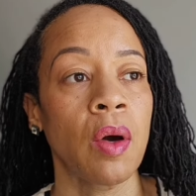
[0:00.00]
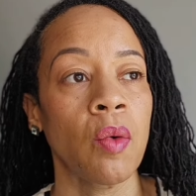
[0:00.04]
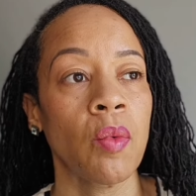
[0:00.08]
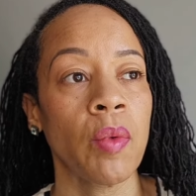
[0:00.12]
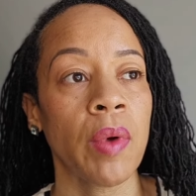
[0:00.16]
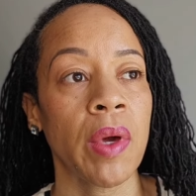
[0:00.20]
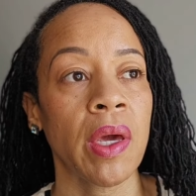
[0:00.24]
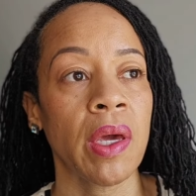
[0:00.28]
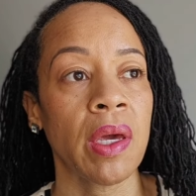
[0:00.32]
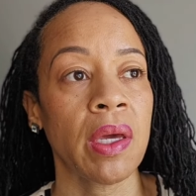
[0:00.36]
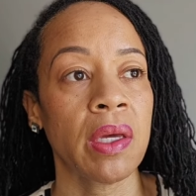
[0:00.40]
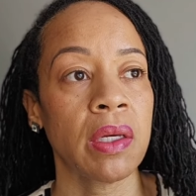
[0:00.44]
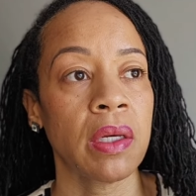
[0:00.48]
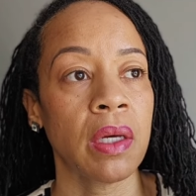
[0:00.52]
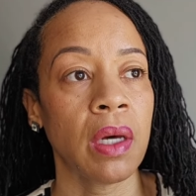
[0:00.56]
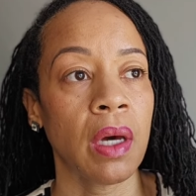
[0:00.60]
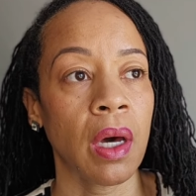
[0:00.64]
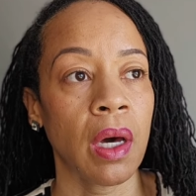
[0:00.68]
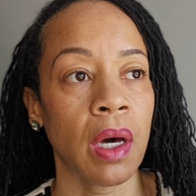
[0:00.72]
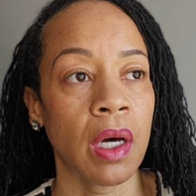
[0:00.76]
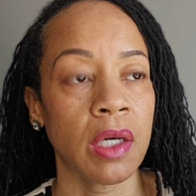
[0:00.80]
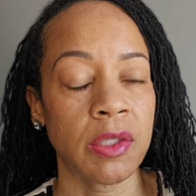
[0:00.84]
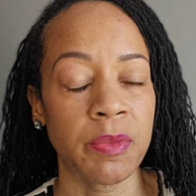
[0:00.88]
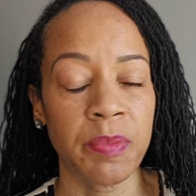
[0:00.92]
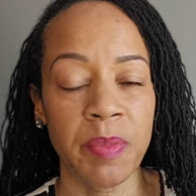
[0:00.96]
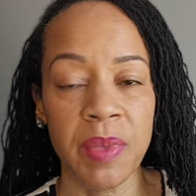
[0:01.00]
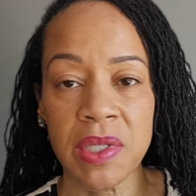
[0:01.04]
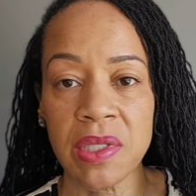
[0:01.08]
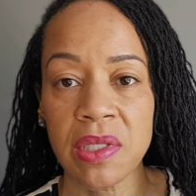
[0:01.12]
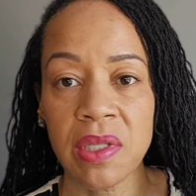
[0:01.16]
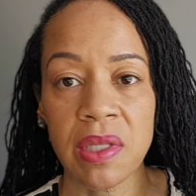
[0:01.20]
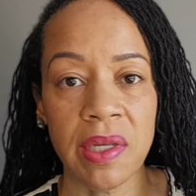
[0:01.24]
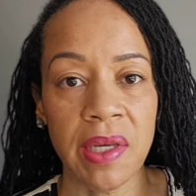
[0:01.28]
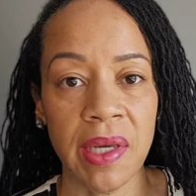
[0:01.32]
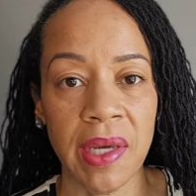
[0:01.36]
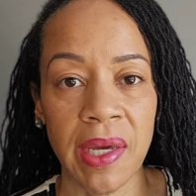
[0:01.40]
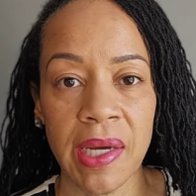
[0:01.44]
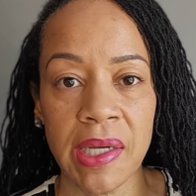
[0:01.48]
With
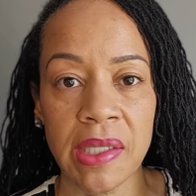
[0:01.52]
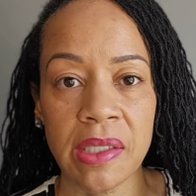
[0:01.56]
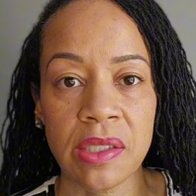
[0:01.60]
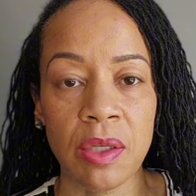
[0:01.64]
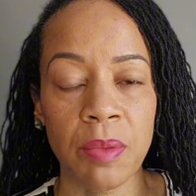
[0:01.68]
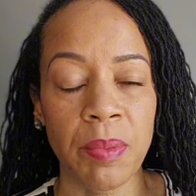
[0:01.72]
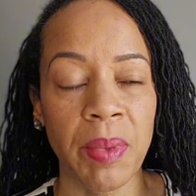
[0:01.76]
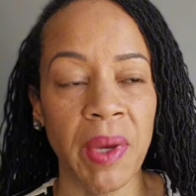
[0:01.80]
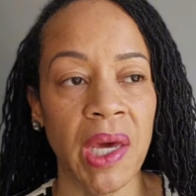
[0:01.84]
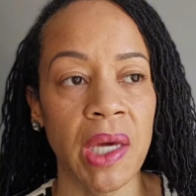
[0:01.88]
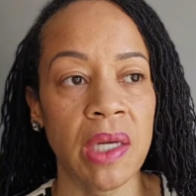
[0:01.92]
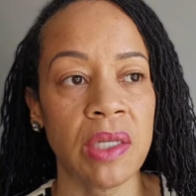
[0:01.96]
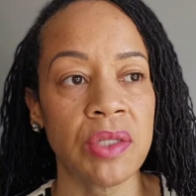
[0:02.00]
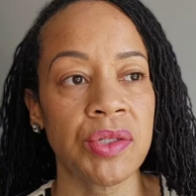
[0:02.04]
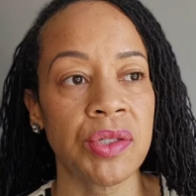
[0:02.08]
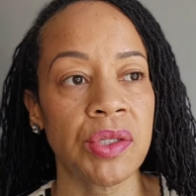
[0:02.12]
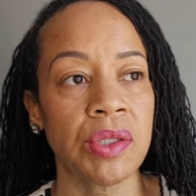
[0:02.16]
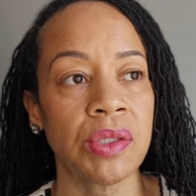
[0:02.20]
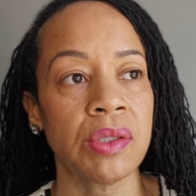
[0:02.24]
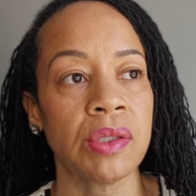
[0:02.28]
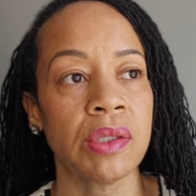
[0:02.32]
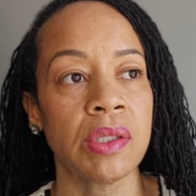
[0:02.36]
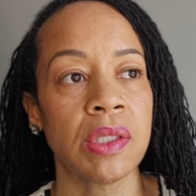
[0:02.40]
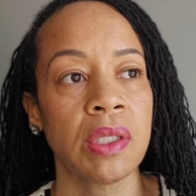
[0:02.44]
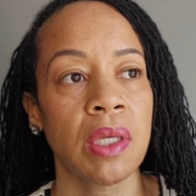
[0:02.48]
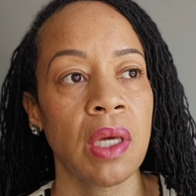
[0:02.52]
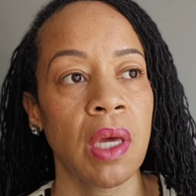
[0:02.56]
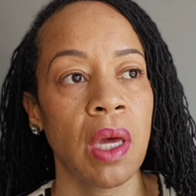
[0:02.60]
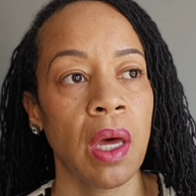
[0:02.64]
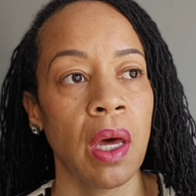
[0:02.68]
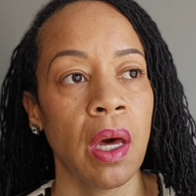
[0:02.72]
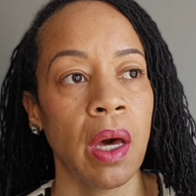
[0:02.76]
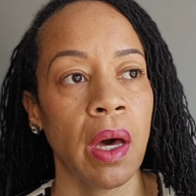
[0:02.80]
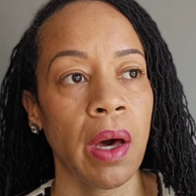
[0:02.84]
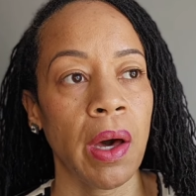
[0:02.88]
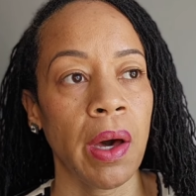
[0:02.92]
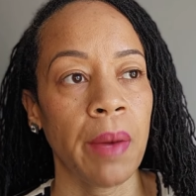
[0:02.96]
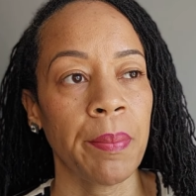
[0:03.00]
especially cancer patients,
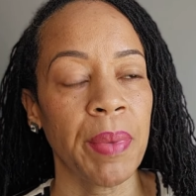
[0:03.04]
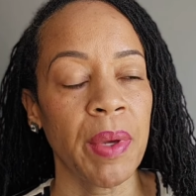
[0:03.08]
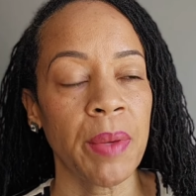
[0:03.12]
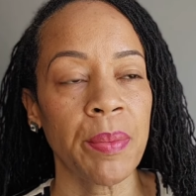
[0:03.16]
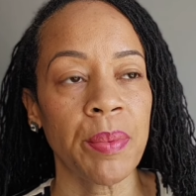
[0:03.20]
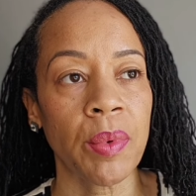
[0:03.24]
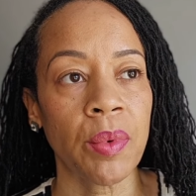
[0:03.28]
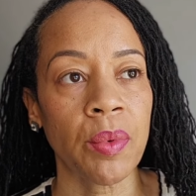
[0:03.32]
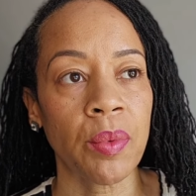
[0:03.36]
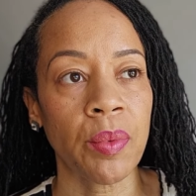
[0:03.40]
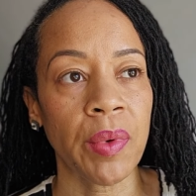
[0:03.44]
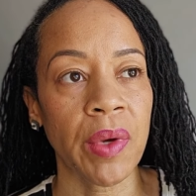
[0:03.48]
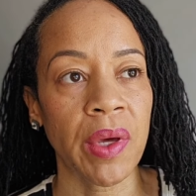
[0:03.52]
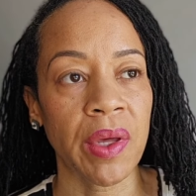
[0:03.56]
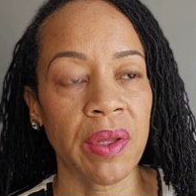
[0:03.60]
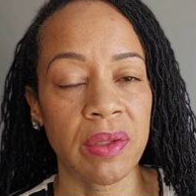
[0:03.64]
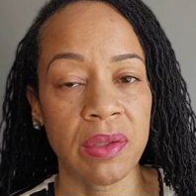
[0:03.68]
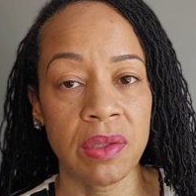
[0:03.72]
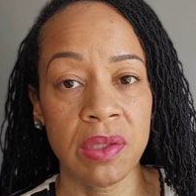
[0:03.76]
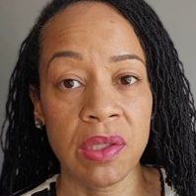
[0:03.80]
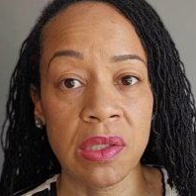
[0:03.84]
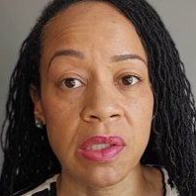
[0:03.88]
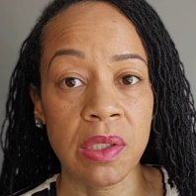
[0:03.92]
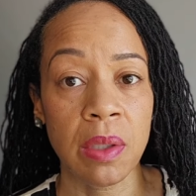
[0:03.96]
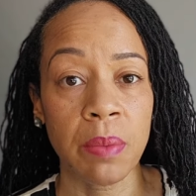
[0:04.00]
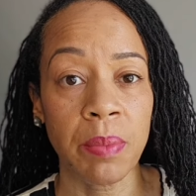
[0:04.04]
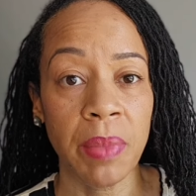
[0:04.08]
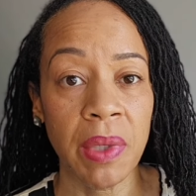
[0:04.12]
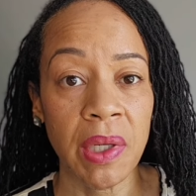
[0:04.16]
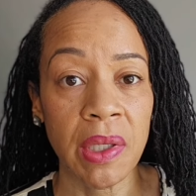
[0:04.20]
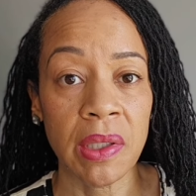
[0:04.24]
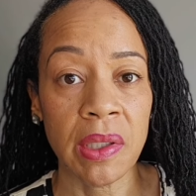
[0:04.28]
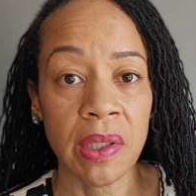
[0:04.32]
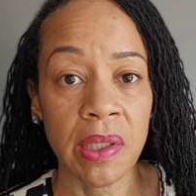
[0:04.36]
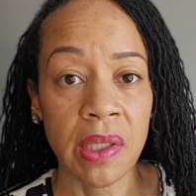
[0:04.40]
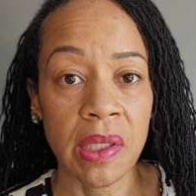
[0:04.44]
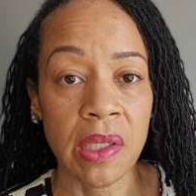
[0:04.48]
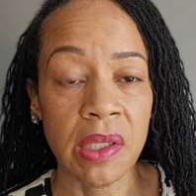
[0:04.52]
people with
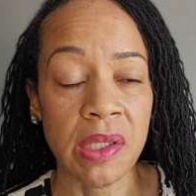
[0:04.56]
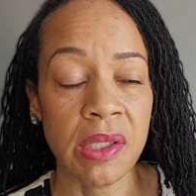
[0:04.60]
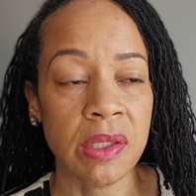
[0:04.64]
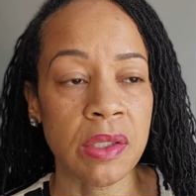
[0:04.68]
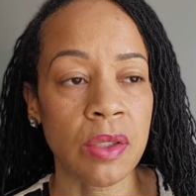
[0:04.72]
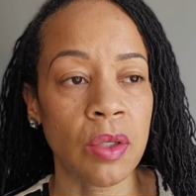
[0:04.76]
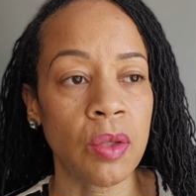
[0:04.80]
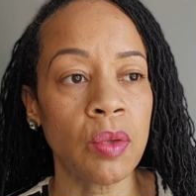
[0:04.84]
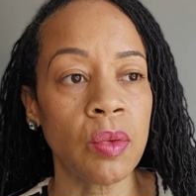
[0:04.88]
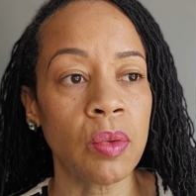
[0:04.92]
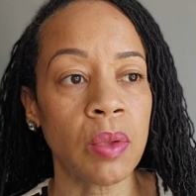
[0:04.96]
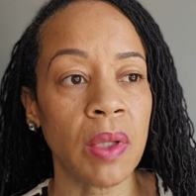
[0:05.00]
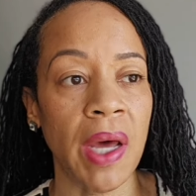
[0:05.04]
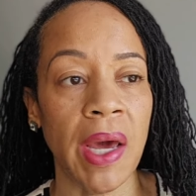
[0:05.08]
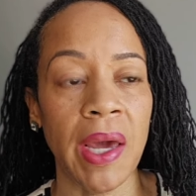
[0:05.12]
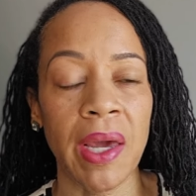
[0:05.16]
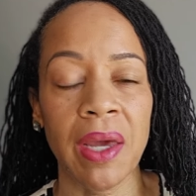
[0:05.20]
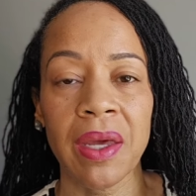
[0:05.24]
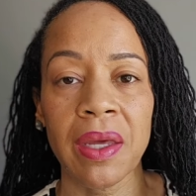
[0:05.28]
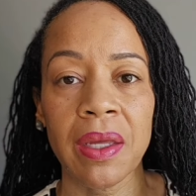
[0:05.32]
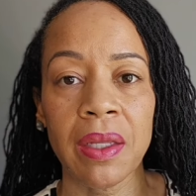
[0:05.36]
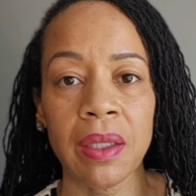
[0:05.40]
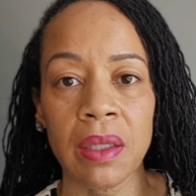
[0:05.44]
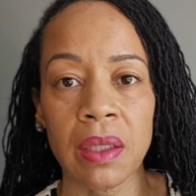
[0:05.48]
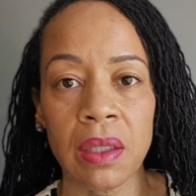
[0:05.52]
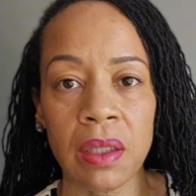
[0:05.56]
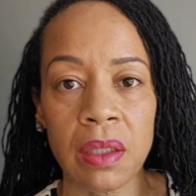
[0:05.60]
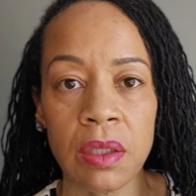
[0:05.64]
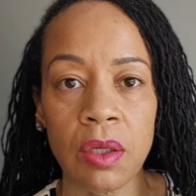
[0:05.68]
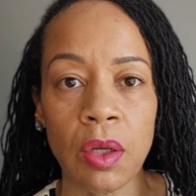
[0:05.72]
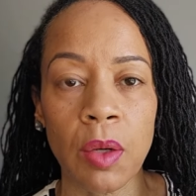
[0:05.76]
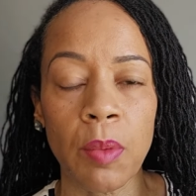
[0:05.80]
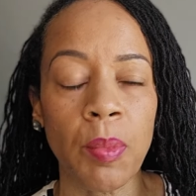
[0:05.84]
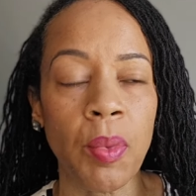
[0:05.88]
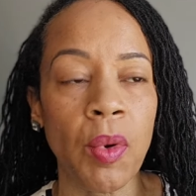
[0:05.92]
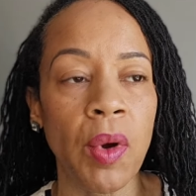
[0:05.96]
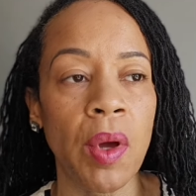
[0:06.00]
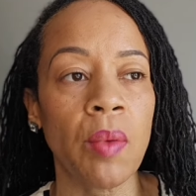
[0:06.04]
disabilities who like
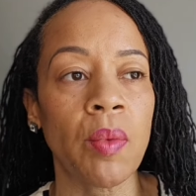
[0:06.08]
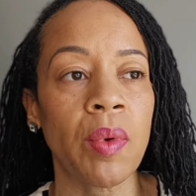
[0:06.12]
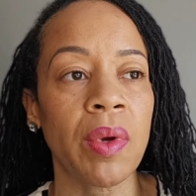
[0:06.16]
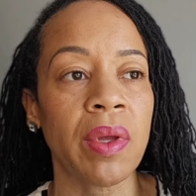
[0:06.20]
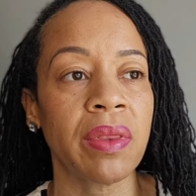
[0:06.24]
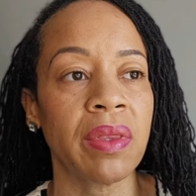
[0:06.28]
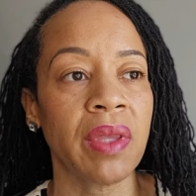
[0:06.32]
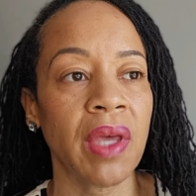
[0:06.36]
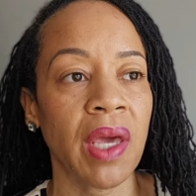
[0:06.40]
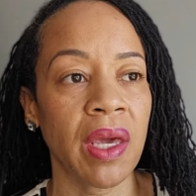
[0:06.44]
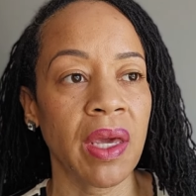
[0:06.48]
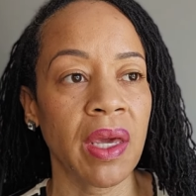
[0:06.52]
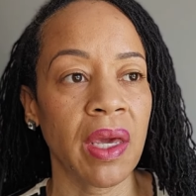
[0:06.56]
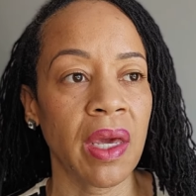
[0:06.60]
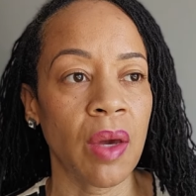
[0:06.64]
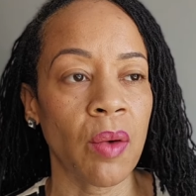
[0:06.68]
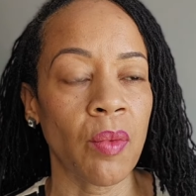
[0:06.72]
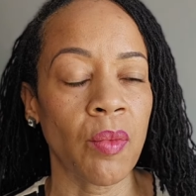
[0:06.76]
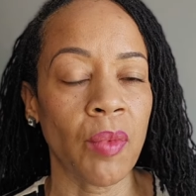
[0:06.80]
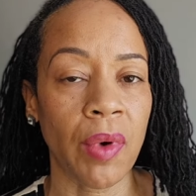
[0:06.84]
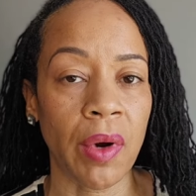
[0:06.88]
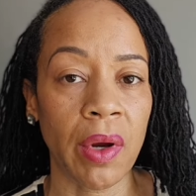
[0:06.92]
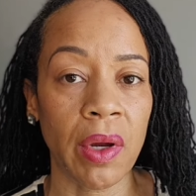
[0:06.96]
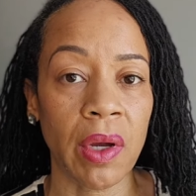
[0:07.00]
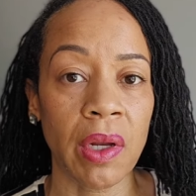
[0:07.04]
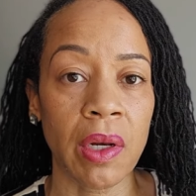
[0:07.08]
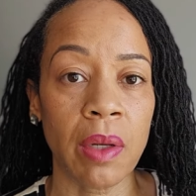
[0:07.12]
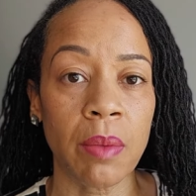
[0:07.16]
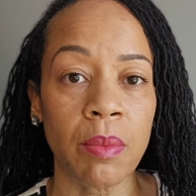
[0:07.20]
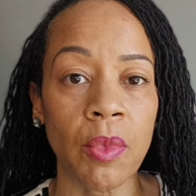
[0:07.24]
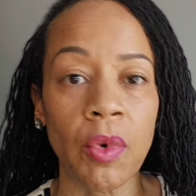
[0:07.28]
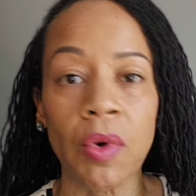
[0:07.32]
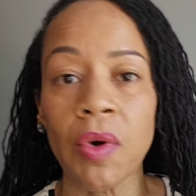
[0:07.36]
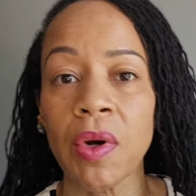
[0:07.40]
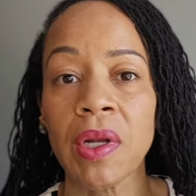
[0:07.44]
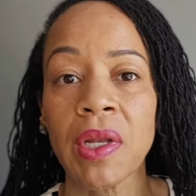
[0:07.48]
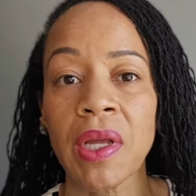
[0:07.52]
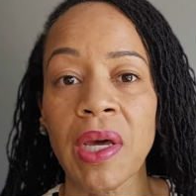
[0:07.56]
to the point where they can't work
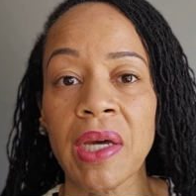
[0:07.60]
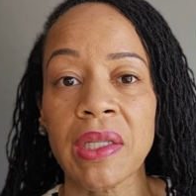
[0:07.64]
anymore.